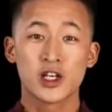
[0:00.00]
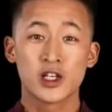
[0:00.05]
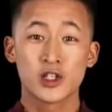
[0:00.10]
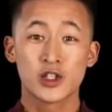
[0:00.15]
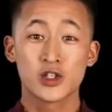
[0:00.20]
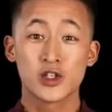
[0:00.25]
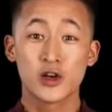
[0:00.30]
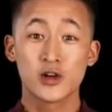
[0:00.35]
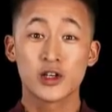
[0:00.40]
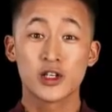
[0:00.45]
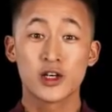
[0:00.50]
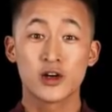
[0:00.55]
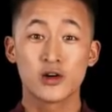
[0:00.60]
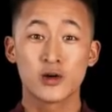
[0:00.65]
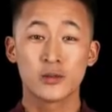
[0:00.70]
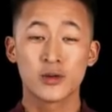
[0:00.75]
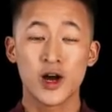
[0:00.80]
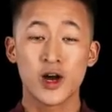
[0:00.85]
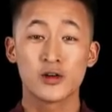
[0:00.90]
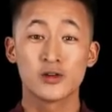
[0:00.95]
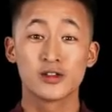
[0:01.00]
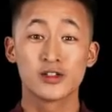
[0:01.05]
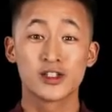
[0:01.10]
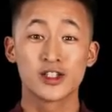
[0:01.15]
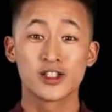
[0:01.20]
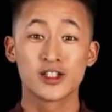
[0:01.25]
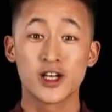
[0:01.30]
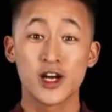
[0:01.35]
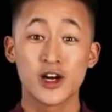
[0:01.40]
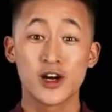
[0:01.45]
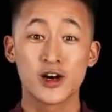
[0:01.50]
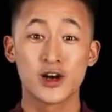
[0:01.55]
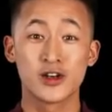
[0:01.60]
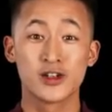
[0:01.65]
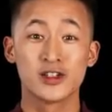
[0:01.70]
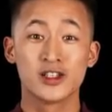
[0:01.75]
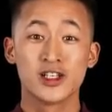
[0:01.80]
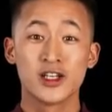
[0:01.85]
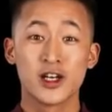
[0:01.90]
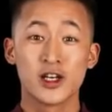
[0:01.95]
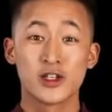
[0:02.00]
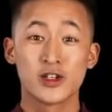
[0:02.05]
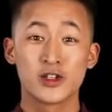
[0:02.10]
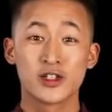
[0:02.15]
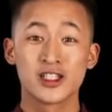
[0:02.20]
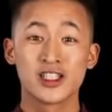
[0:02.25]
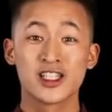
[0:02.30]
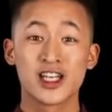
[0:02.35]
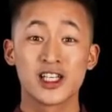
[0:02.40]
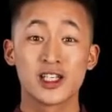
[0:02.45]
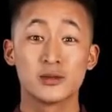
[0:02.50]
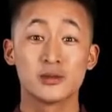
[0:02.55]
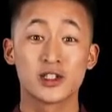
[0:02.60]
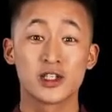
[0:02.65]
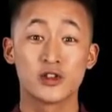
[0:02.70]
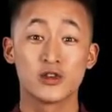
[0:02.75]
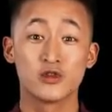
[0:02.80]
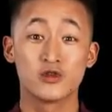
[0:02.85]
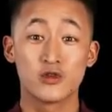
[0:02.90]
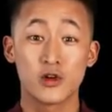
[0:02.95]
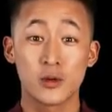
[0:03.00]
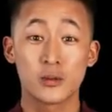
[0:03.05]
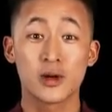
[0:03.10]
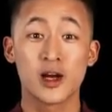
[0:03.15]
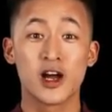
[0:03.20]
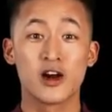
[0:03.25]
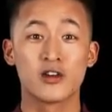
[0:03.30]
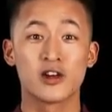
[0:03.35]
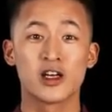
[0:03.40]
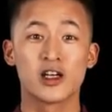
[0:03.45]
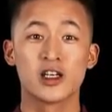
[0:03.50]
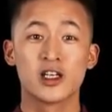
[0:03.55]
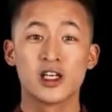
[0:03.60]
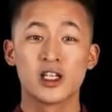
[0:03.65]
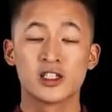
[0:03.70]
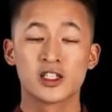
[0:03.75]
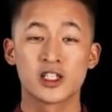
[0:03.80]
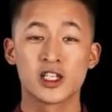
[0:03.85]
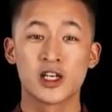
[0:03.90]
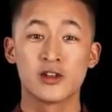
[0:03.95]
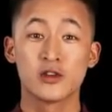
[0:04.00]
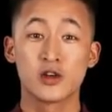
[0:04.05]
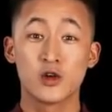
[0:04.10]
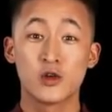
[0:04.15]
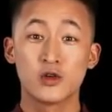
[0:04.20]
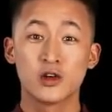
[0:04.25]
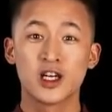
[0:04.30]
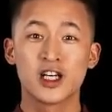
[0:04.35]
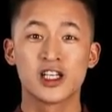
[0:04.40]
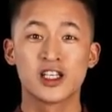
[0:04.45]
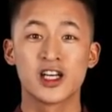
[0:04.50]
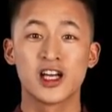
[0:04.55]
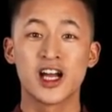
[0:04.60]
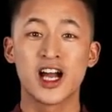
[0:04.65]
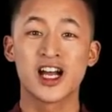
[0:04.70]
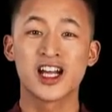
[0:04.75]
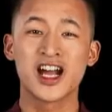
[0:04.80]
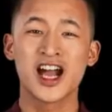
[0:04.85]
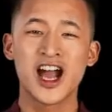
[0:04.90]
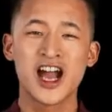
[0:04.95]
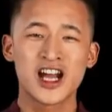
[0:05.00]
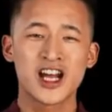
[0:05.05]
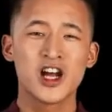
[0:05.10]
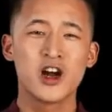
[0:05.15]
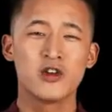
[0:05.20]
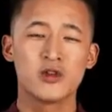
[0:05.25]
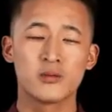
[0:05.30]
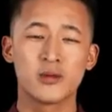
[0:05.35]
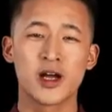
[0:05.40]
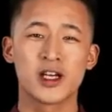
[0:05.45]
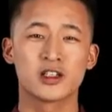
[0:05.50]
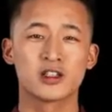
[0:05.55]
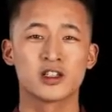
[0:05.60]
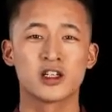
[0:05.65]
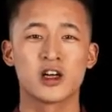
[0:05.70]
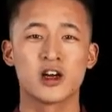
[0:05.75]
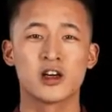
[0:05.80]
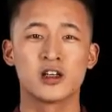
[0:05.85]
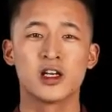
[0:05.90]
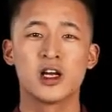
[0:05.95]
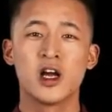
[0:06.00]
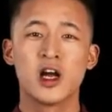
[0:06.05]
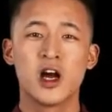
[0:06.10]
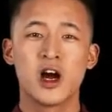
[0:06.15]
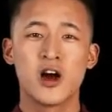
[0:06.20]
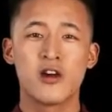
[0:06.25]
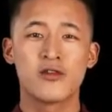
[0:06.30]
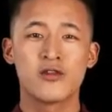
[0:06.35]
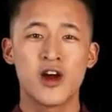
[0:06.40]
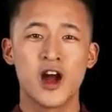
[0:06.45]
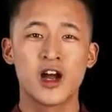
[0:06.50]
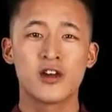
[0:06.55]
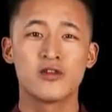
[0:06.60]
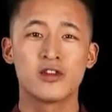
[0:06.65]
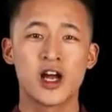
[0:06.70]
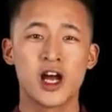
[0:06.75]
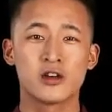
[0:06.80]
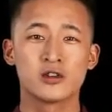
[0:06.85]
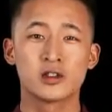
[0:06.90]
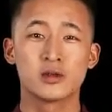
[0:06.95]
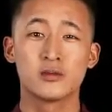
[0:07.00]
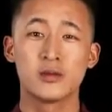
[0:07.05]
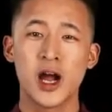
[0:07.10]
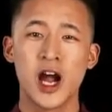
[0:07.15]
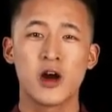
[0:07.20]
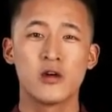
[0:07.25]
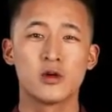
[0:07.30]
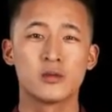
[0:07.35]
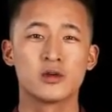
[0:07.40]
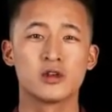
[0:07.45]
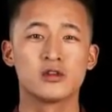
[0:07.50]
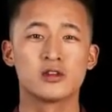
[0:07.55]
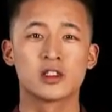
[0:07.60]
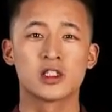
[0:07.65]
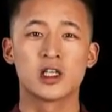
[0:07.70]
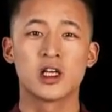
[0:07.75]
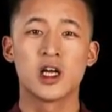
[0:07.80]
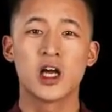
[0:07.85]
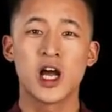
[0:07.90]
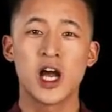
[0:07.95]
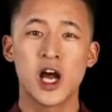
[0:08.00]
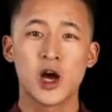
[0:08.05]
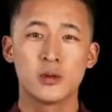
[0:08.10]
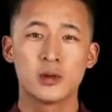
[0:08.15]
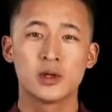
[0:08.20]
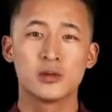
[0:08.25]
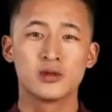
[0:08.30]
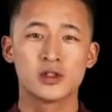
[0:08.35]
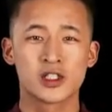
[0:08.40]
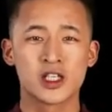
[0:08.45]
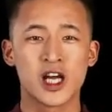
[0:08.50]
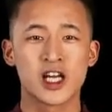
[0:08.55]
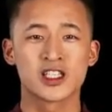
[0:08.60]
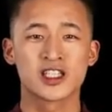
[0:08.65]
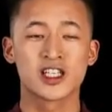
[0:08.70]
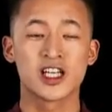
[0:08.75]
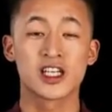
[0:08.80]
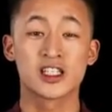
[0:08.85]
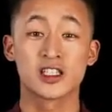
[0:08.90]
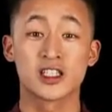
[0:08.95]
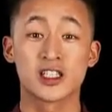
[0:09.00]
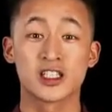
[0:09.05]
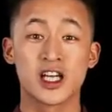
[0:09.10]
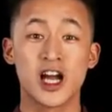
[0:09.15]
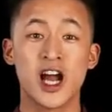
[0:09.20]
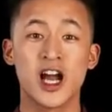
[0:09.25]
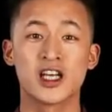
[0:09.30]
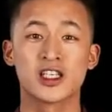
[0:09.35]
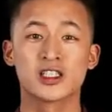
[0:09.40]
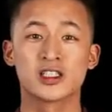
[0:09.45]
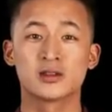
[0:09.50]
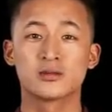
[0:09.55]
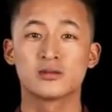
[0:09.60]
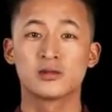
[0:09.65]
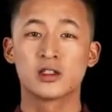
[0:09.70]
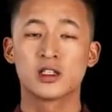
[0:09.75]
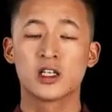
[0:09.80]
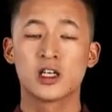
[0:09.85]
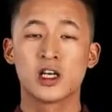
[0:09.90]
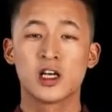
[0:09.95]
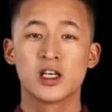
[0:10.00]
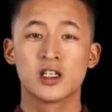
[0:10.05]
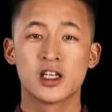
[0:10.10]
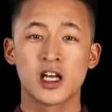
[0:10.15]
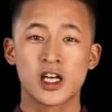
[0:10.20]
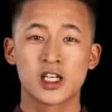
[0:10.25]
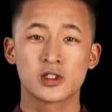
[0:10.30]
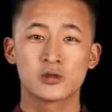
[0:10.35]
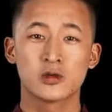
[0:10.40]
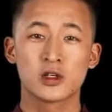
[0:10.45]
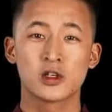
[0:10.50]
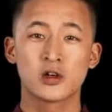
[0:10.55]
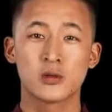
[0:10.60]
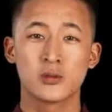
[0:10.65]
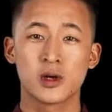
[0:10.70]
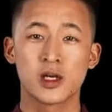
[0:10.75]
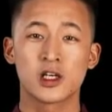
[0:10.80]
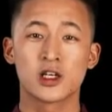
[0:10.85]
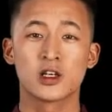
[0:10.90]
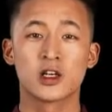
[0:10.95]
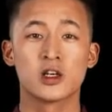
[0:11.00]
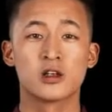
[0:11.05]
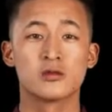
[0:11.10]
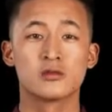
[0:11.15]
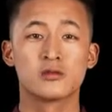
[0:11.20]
during your opponent's turn, you can send him to the drop area to give your leader and any other battle card a 5,000 power boost, helping protect against attacks. Next, we got Piccolo.